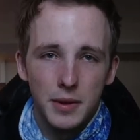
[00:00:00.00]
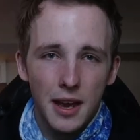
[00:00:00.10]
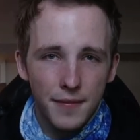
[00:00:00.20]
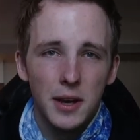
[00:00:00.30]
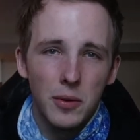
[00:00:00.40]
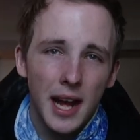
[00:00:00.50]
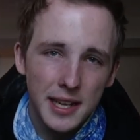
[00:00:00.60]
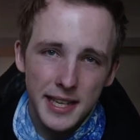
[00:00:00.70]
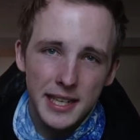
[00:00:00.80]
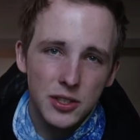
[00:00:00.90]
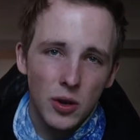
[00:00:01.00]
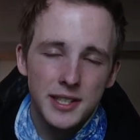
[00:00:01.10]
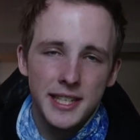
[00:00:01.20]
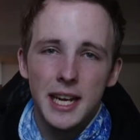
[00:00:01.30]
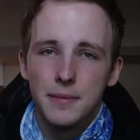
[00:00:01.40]
But yeah, if anyone has any
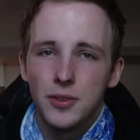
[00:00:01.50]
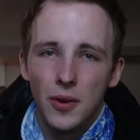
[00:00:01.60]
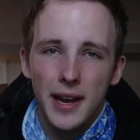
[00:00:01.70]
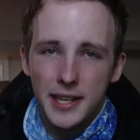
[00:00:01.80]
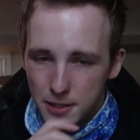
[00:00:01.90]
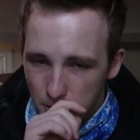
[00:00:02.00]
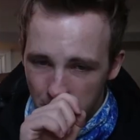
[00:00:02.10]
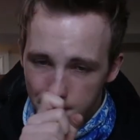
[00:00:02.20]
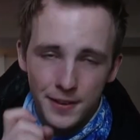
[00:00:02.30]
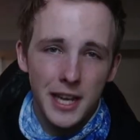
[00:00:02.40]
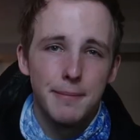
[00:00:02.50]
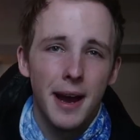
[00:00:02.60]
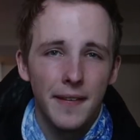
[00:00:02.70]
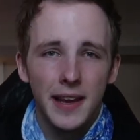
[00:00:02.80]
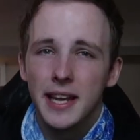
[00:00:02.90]
sort of tips or any sort of
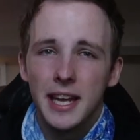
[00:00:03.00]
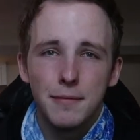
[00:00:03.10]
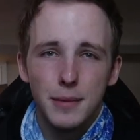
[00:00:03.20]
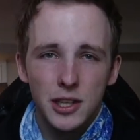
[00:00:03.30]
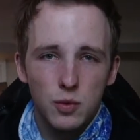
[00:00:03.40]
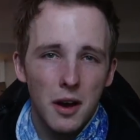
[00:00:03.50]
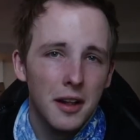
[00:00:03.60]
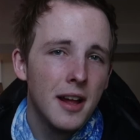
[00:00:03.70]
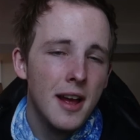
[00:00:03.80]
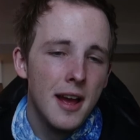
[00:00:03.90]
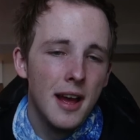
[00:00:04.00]
feedback they can give me as well,